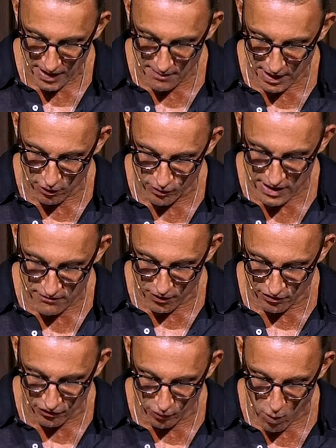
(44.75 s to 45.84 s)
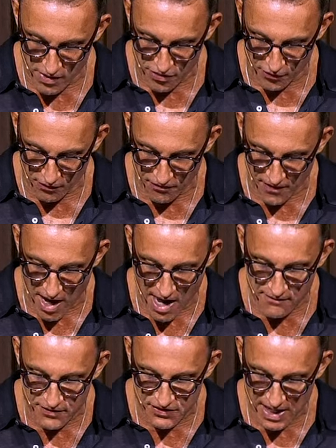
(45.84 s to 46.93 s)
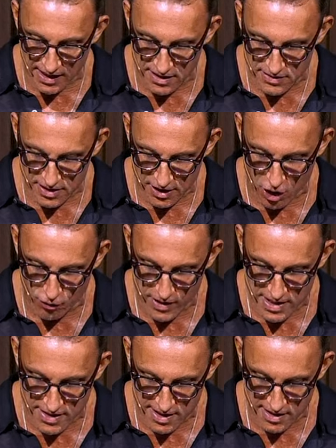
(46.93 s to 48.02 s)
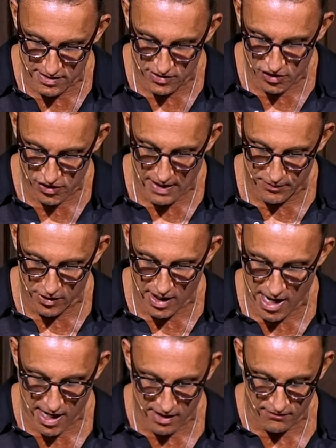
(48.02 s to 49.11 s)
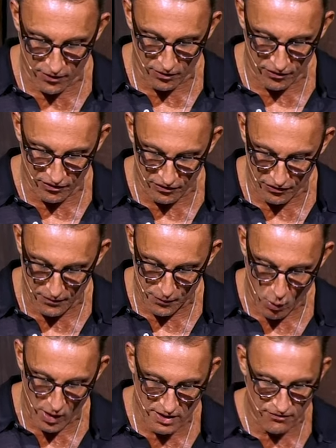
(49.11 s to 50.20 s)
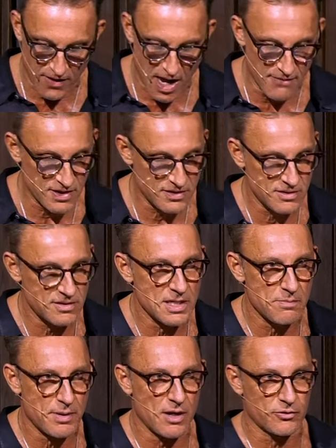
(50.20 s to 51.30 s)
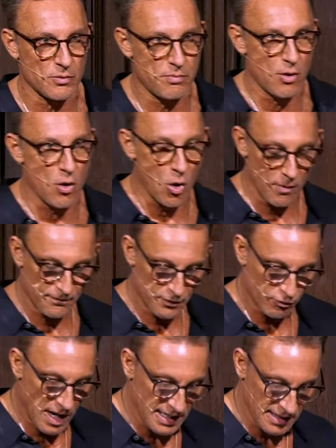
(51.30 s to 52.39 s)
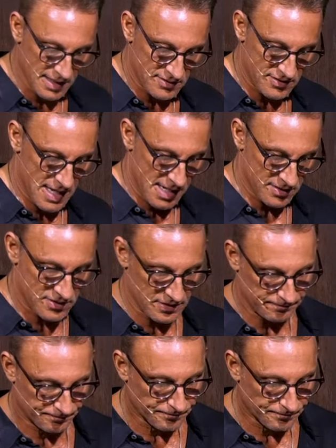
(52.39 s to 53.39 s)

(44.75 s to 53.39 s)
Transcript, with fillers: I'm going to read verses 1 through 5. 2 Corinthians chapter 8, verses 1 to 5. This is the Apostle Paul writing these things.